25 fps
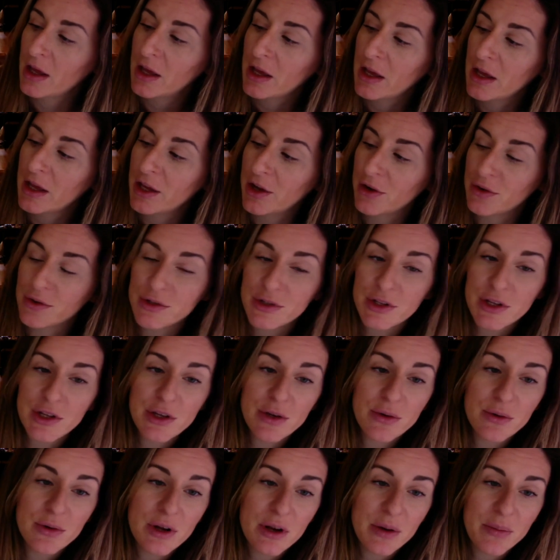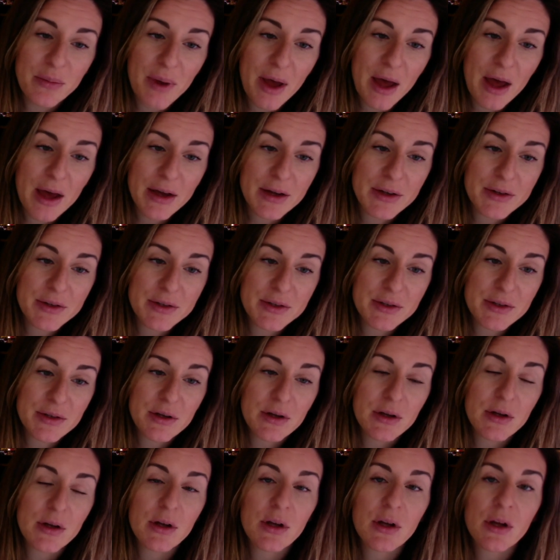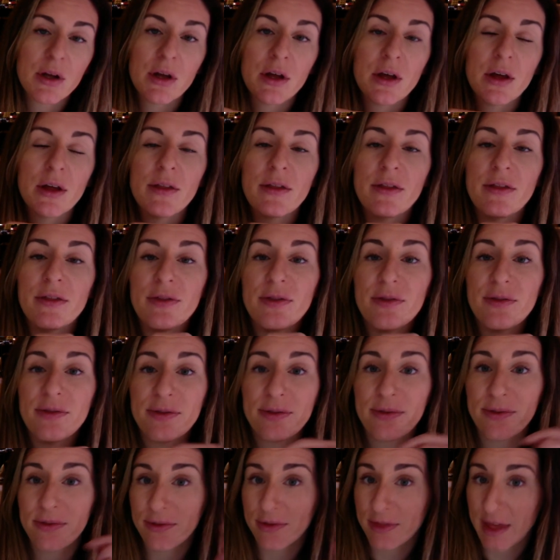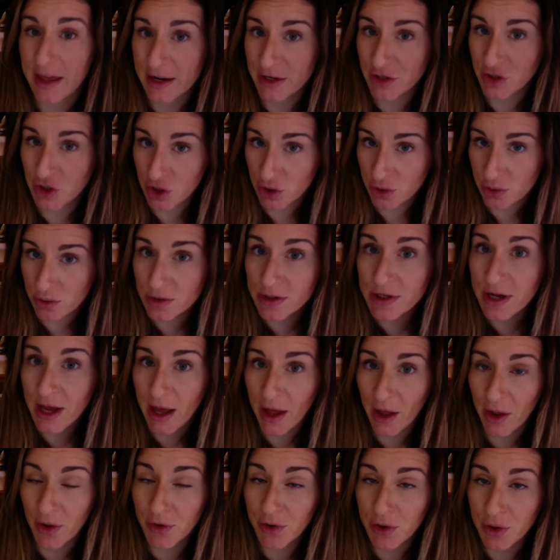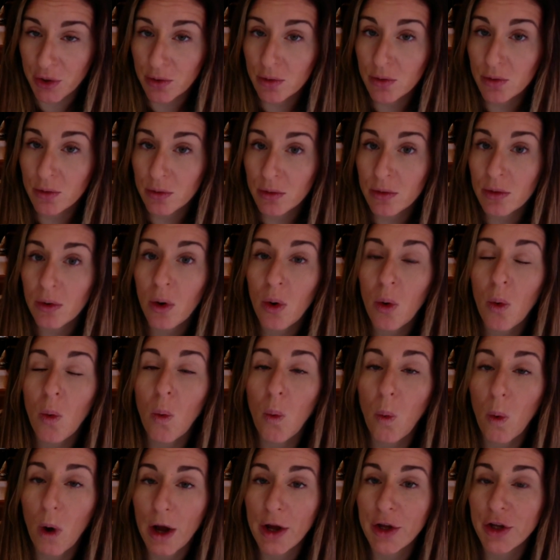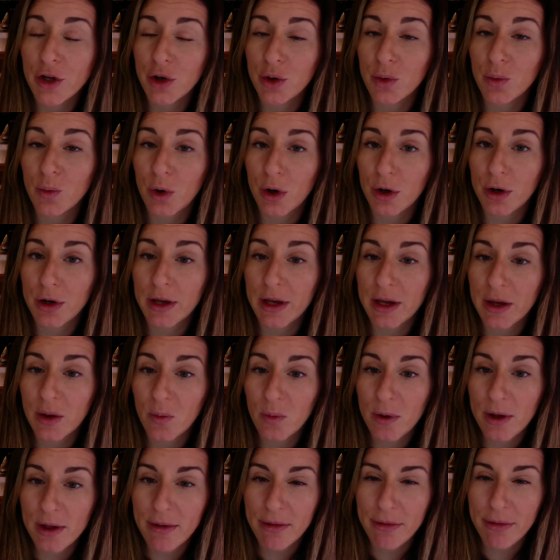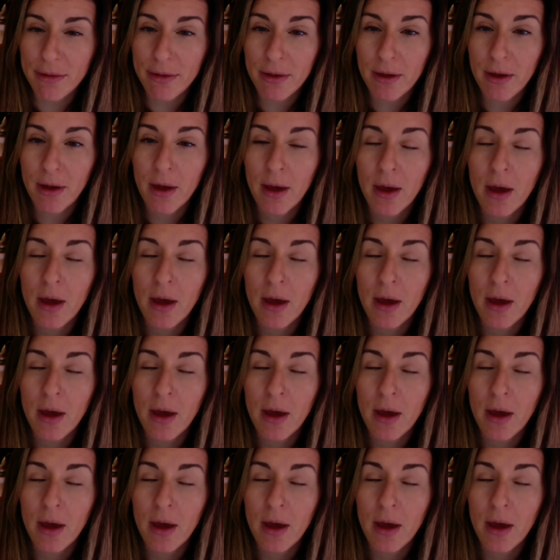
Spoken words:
Here's the unit box. They do tell you what you're working with.